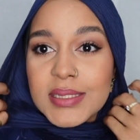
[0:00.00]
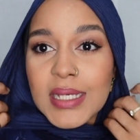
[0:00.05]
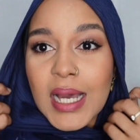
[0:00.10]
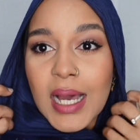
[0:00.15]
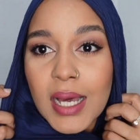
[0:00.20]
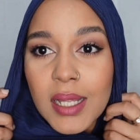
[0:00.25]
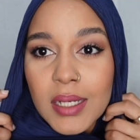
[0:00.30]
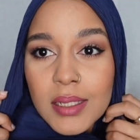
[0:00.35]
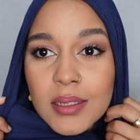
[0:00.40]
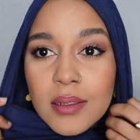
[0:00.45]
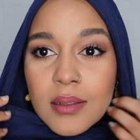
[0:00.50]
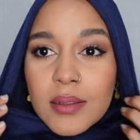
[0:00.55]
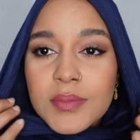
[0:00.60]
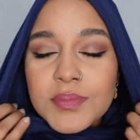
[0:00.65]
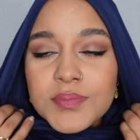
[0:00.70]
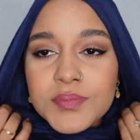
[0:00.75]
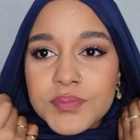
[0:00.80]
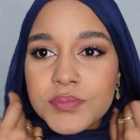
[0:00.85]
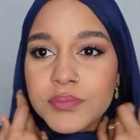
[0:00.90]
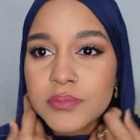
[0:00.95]
done.
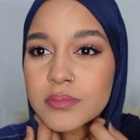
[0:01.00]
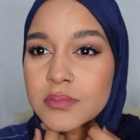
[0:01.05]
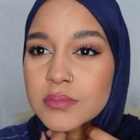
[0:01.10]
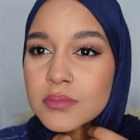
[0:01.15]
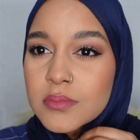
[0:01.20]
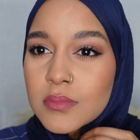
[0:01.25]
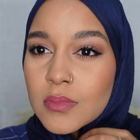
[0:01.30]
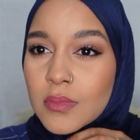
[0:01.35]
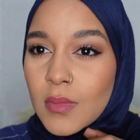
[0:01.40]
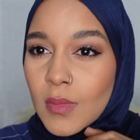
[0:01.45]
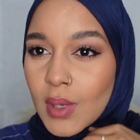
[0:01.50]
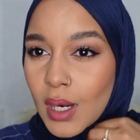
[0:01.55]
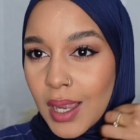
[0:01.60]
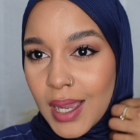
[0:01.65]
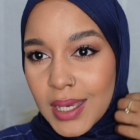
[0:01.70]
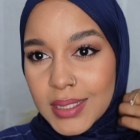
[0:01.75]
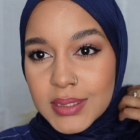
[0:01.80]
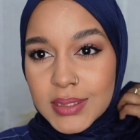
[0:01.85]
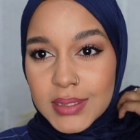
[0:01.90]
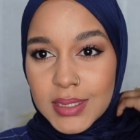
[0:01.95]

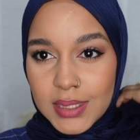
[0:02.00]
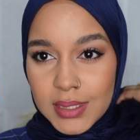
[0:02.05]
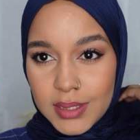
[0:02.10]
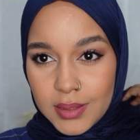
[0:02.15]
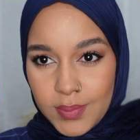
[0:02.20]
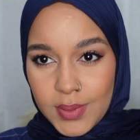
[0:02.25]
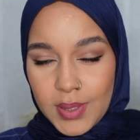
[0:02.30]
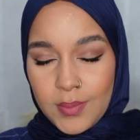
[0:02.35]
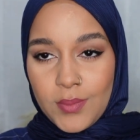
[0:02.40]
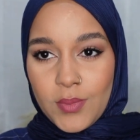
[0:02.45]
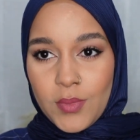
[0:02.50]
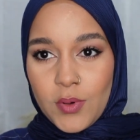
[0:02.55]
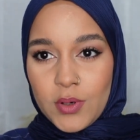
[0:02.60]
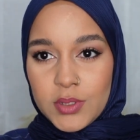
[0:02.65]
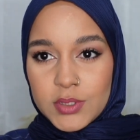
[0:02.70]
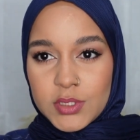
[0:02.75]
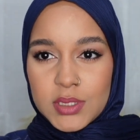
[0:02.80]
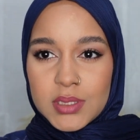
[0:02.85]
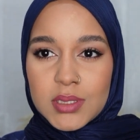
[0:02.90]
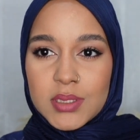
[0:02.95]
I did a little bit more
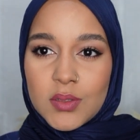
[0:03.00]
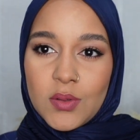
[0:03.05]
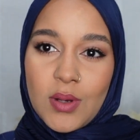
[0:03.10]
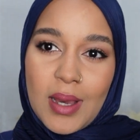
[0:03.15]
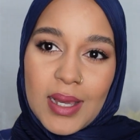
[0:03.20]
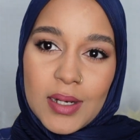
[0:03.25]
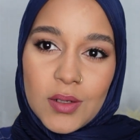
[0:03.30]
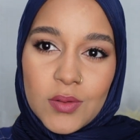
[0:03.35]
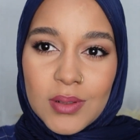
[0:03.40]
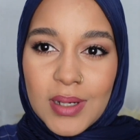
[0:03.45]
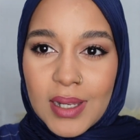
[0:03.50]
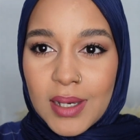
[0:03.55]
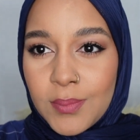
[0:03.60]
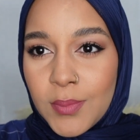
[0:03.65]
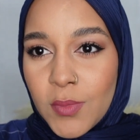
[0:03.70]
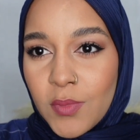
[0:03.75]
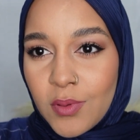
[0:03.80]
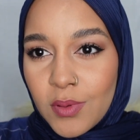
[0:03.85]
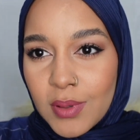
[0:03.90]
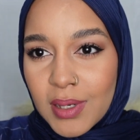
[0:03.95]
just so I look like
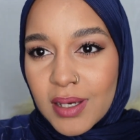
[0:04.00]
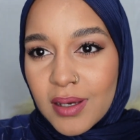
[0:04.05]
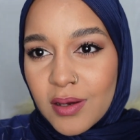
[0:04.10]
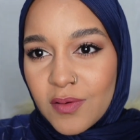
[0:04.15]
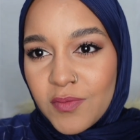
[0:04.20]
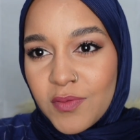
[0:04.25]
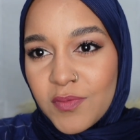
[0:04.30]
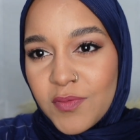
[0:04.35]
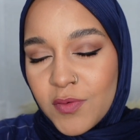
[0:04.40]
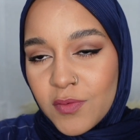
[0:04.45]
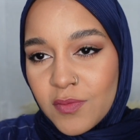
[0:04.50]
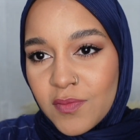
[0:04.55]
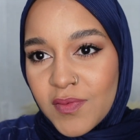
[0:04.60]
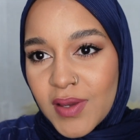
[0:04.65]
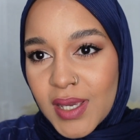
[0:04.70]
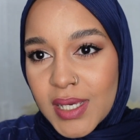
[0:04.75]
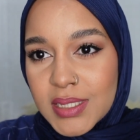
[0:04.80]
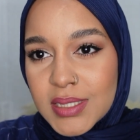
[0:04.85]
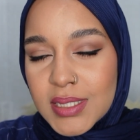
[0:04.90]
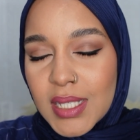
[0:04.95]
more like a full
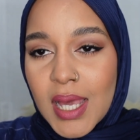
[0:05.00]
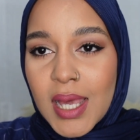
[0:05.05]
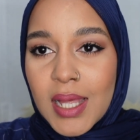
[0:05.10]
face.